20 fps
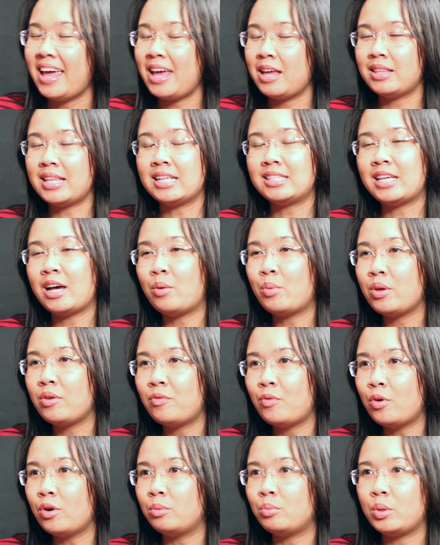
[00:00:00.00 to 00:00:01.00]
And that's how
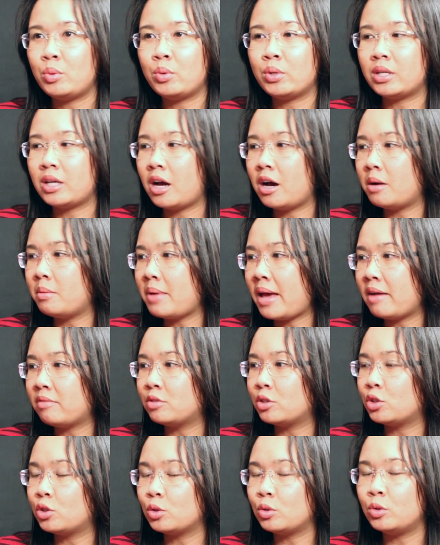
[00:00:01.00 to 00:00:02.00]
we formed. We would come
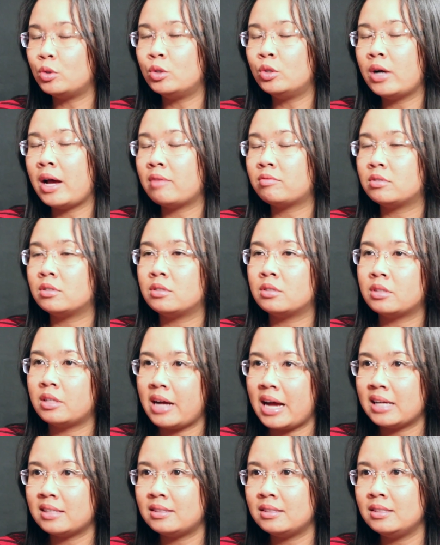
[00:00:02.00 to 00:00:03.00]
after school, after
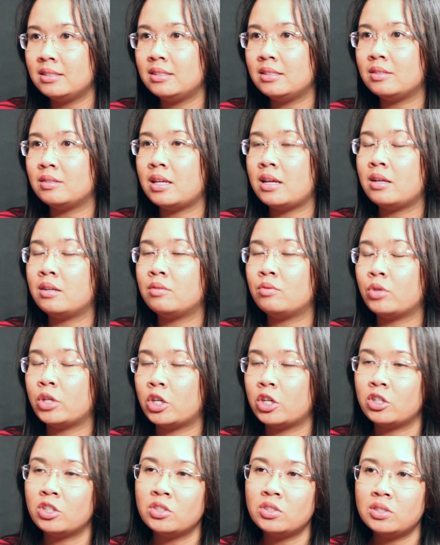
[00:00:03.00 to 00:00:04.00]
classes, and
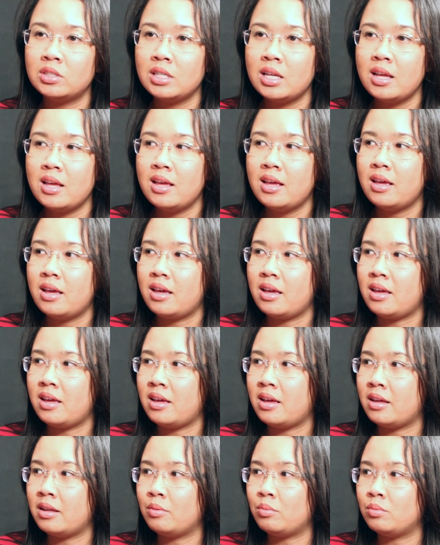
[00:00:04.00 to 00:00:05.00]
rehearse.
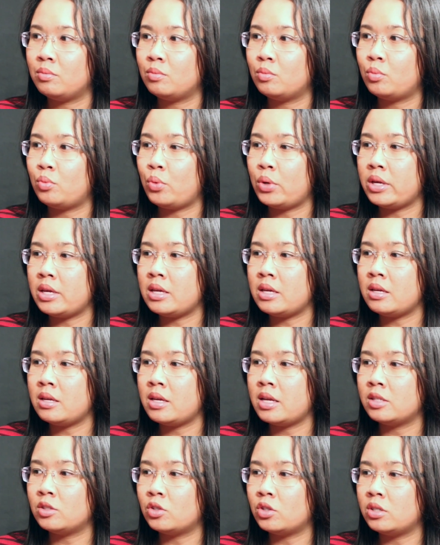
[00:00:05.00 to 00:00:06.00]
And
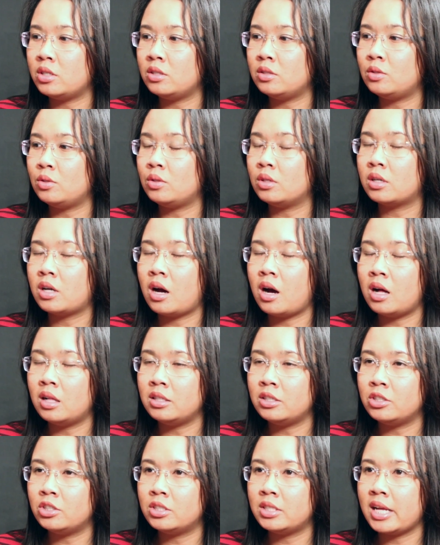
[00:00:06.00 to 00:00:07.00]
we entered into the
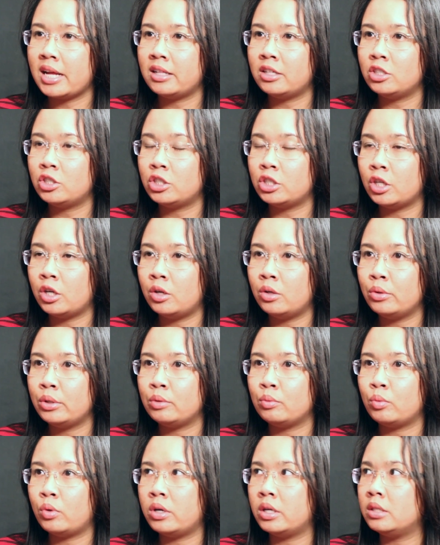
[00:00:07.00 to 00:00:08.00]
college talent show
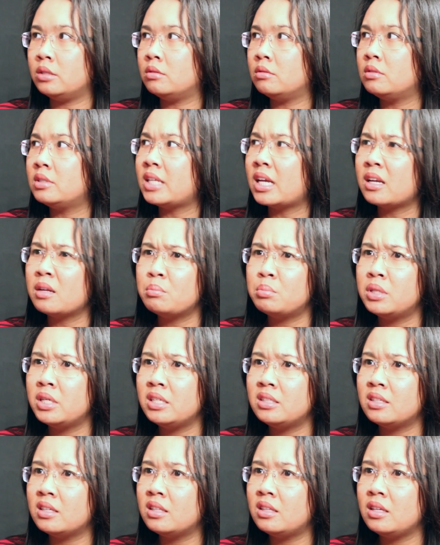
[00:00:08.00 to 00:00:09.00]
and won 2nd
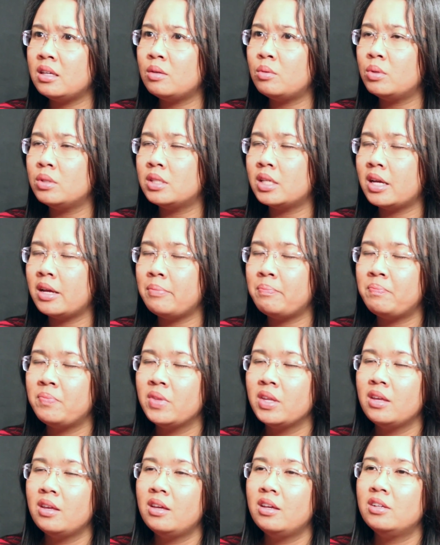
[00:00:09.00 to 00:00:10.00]
place, I think, one time.
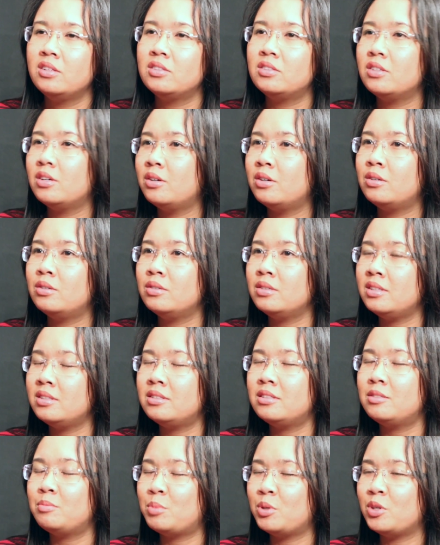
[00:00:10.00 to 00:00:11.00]
So it's